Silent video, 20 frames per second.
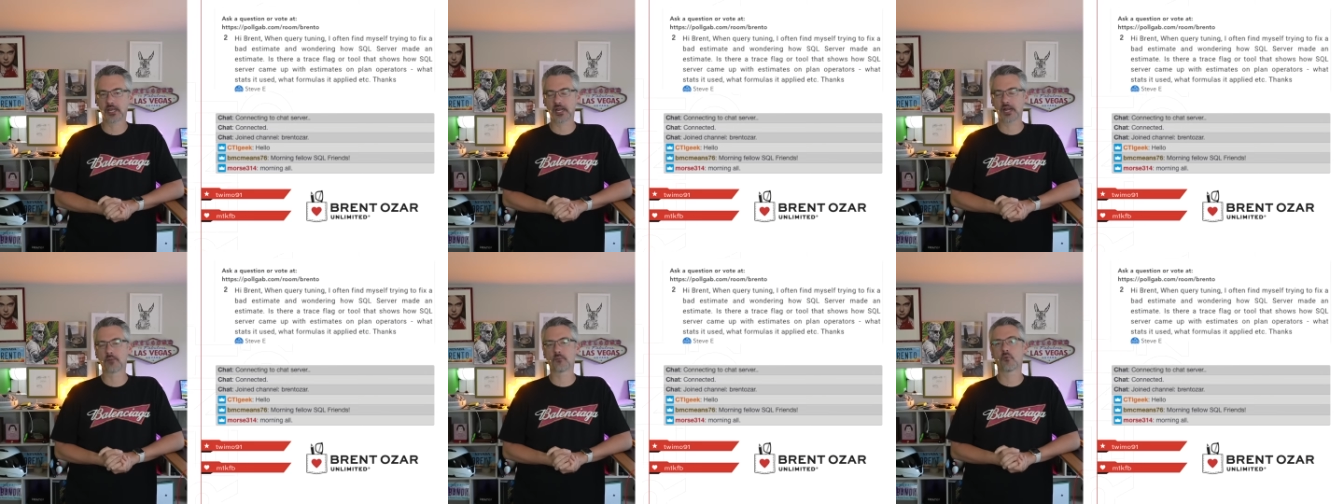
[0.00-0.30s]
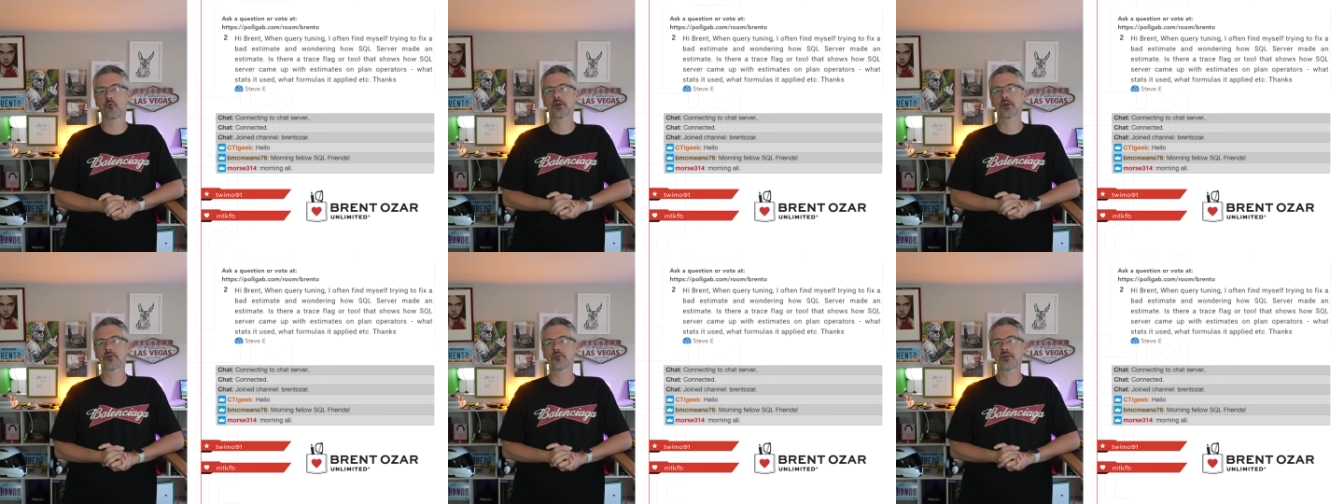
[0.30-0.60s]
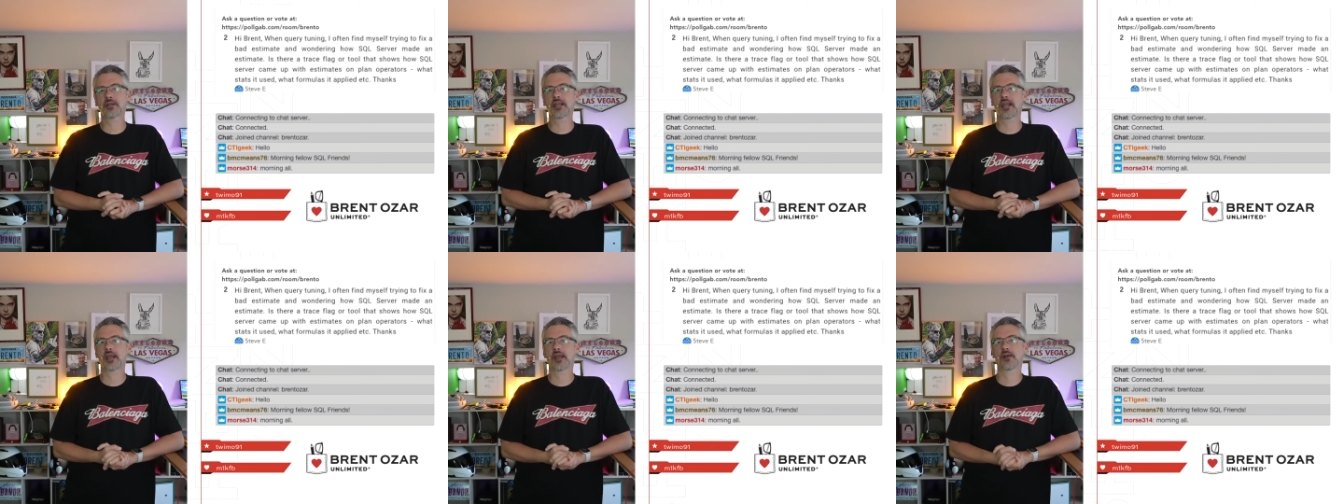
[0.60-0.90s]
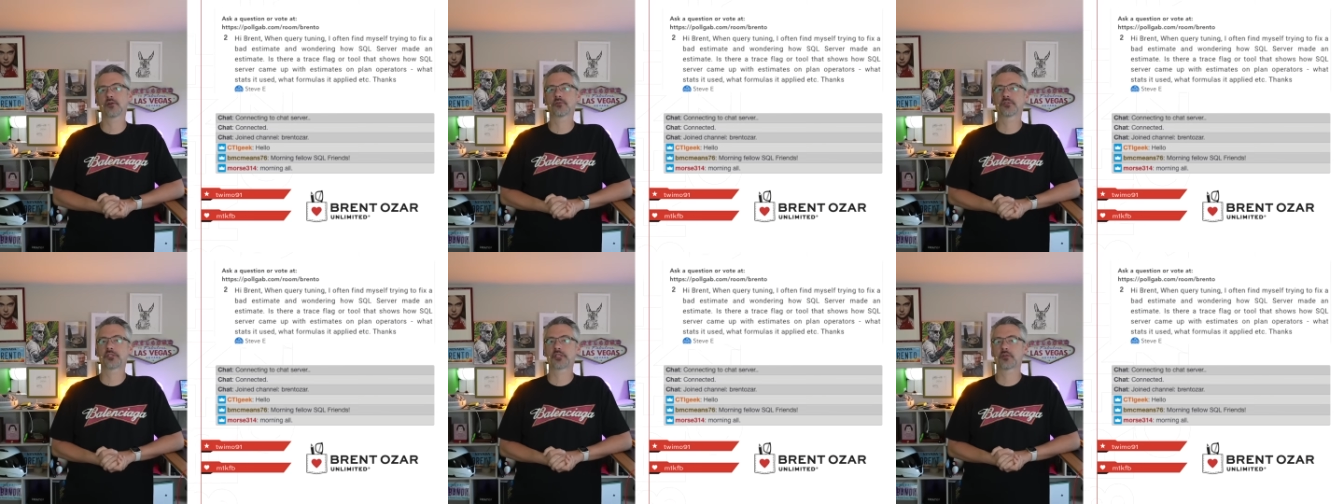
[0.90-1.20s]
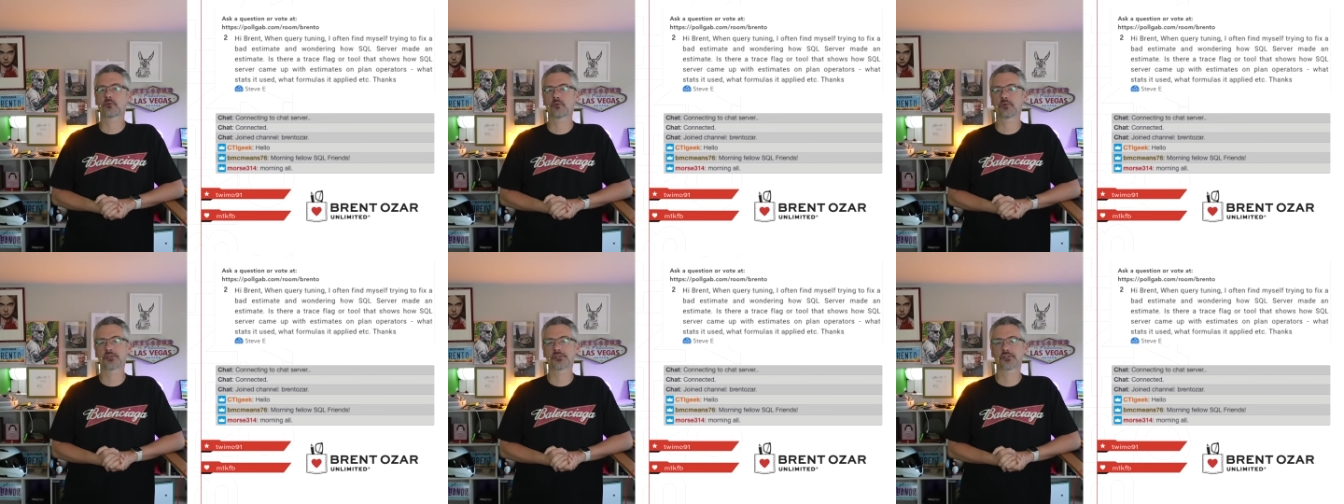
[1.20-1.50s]
and I'm wondering how S
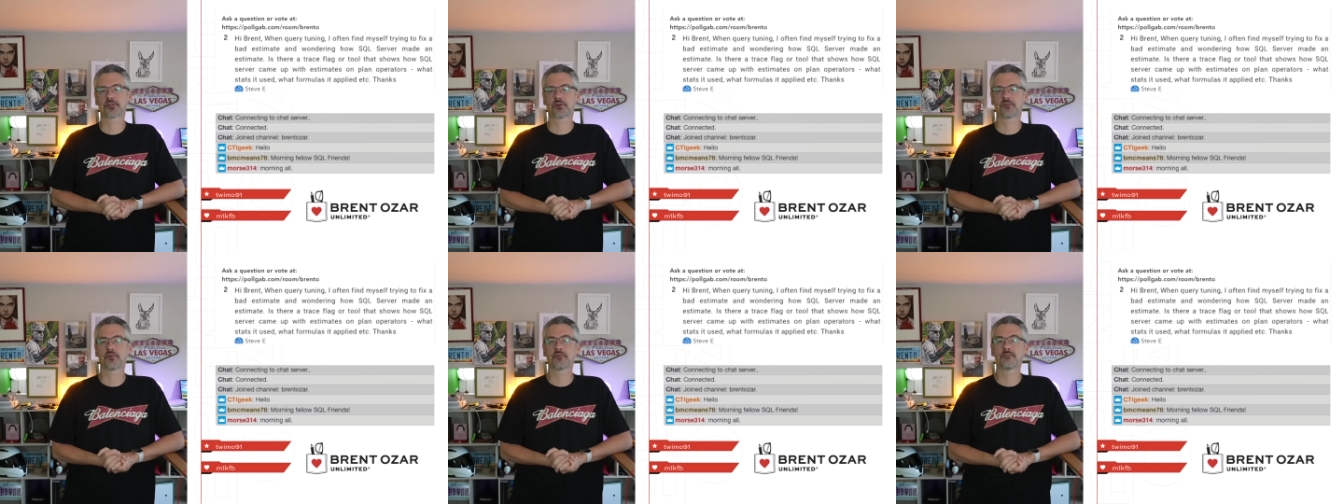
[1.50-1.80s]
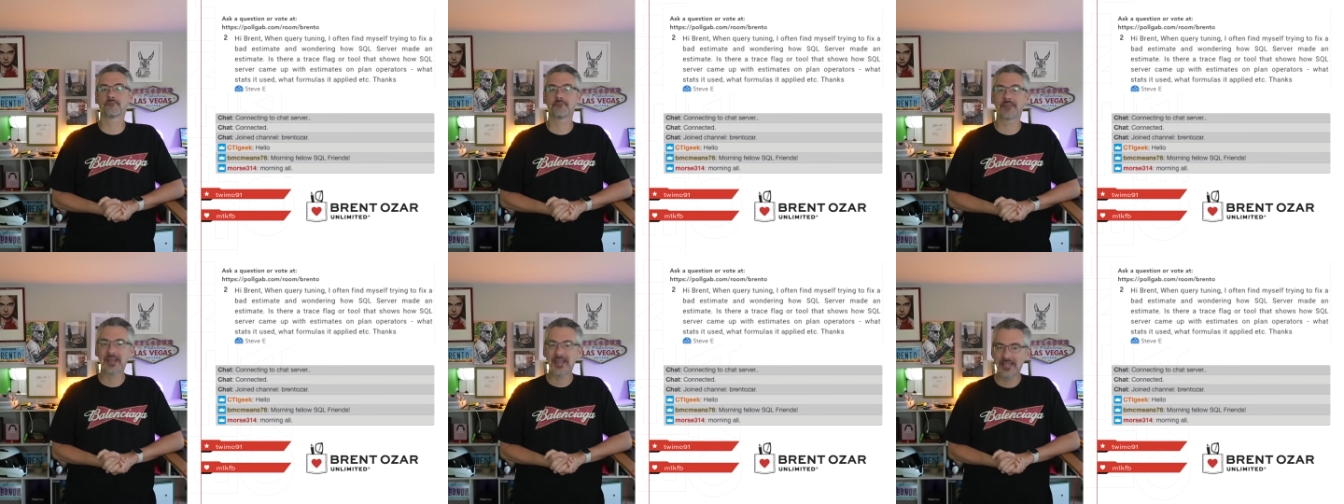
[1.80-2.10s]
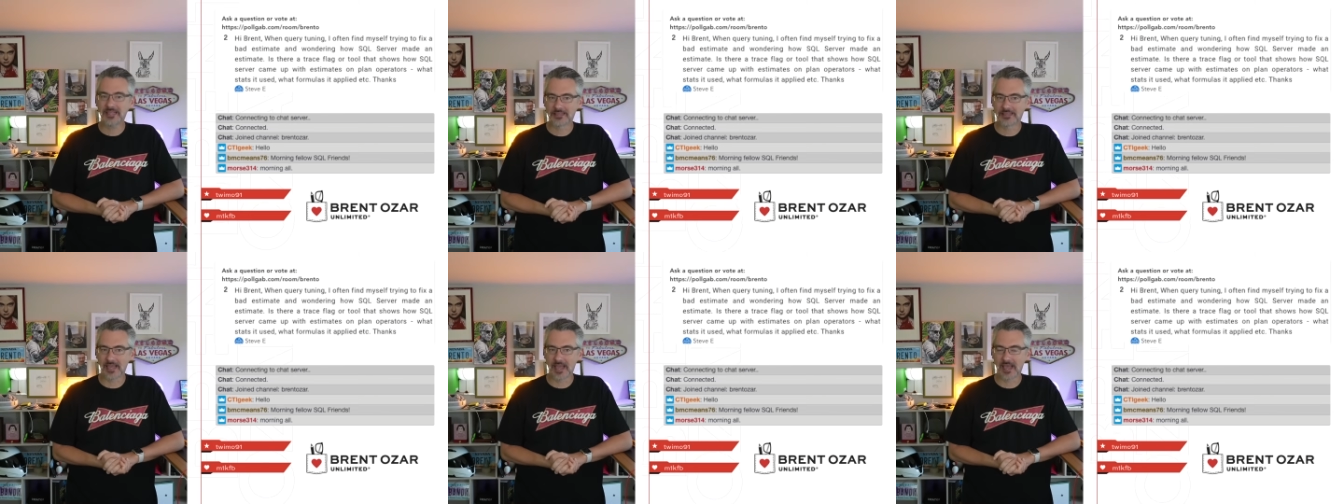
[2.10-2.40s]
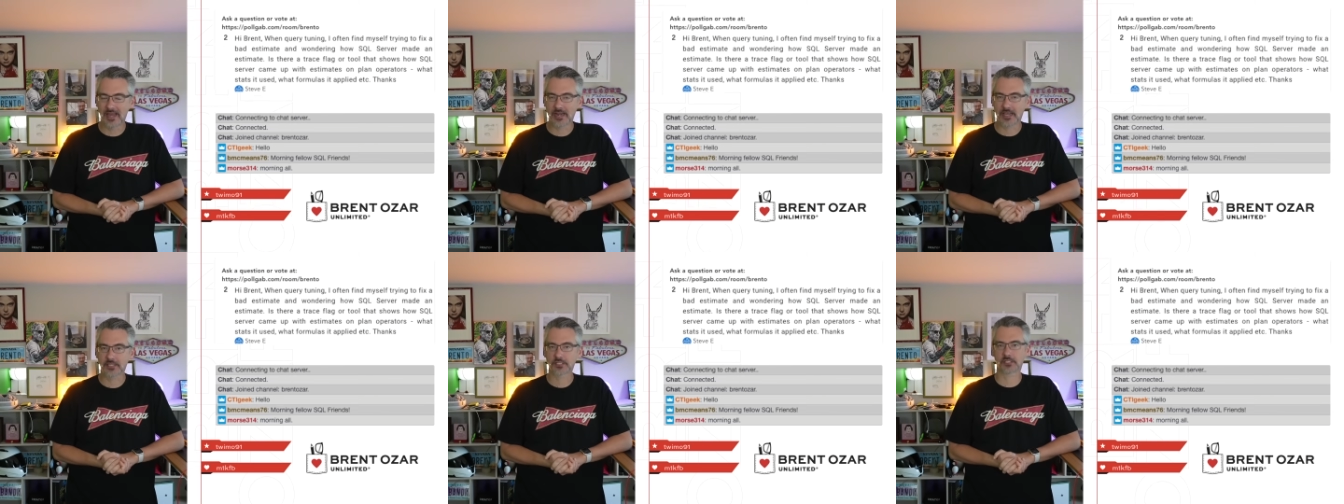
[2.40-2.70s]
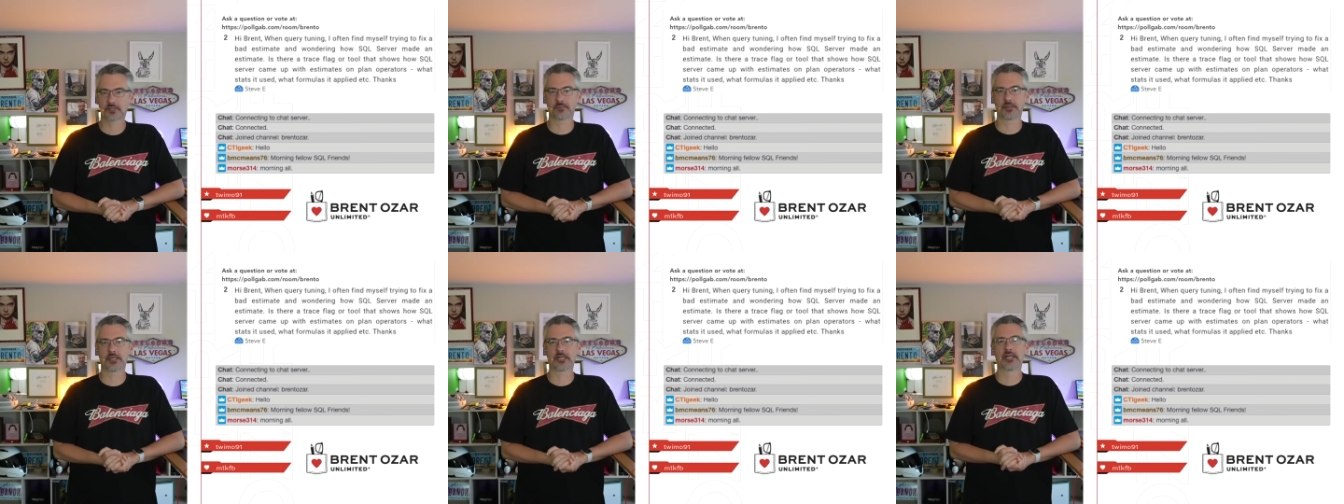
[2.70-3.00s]
Q L Server made that
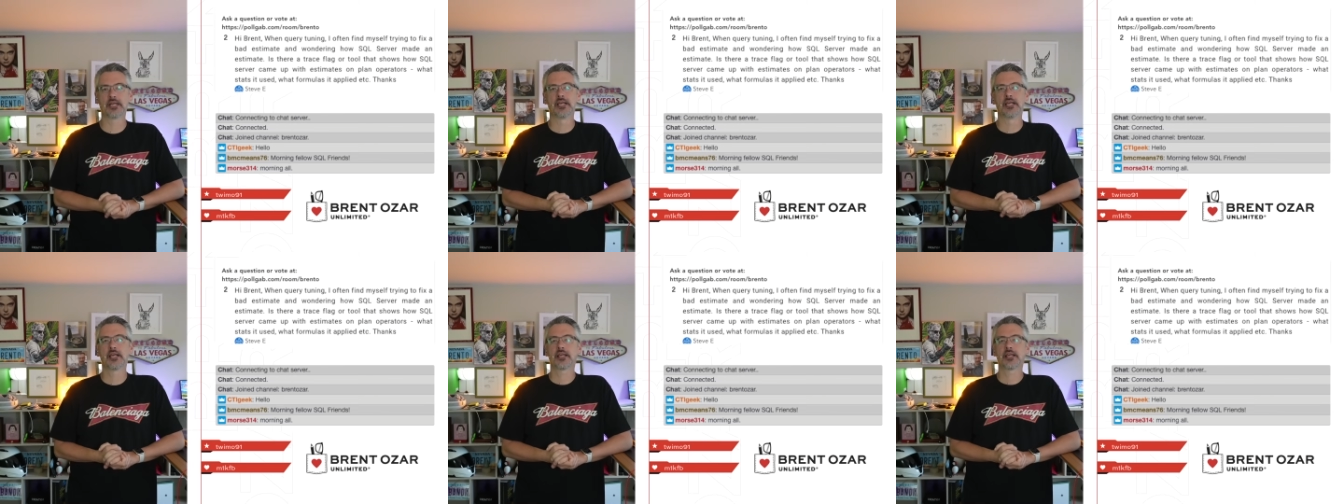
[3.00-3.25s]
estimate.